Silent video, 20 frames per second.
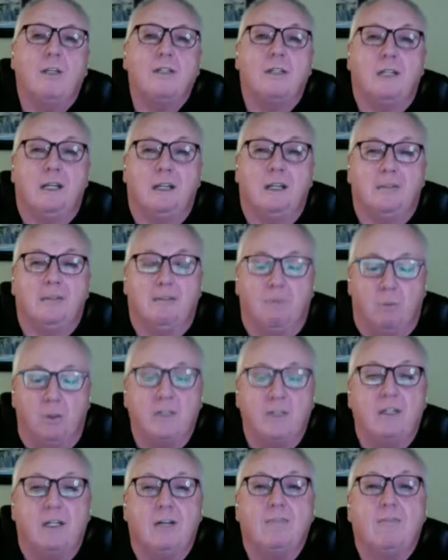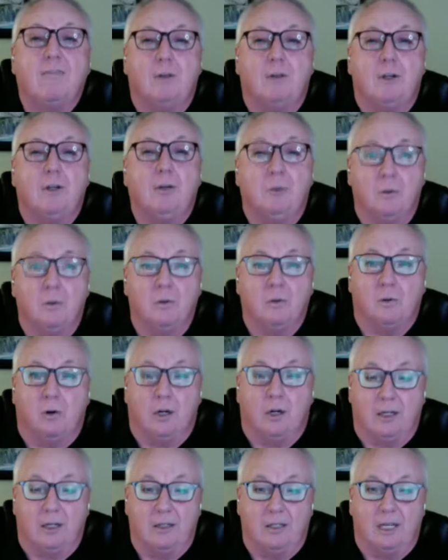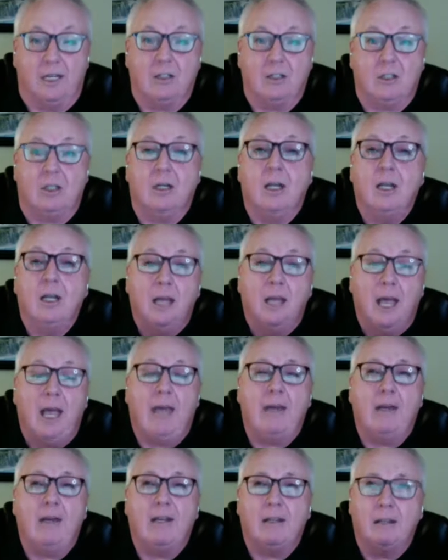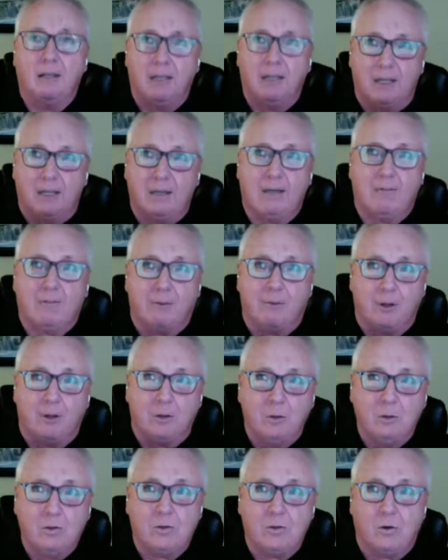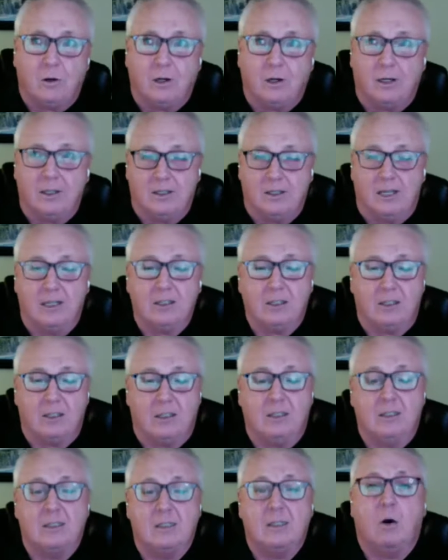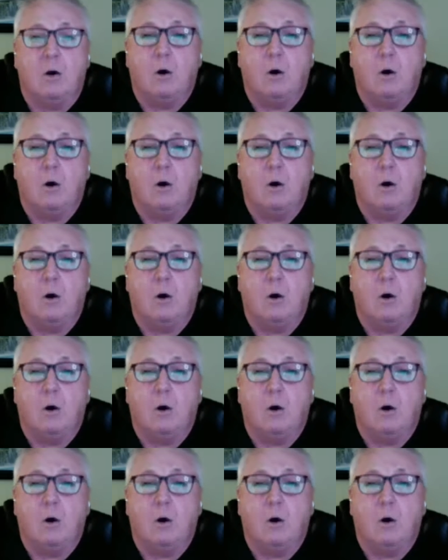What's in it for the news organization? And in it for the news organization is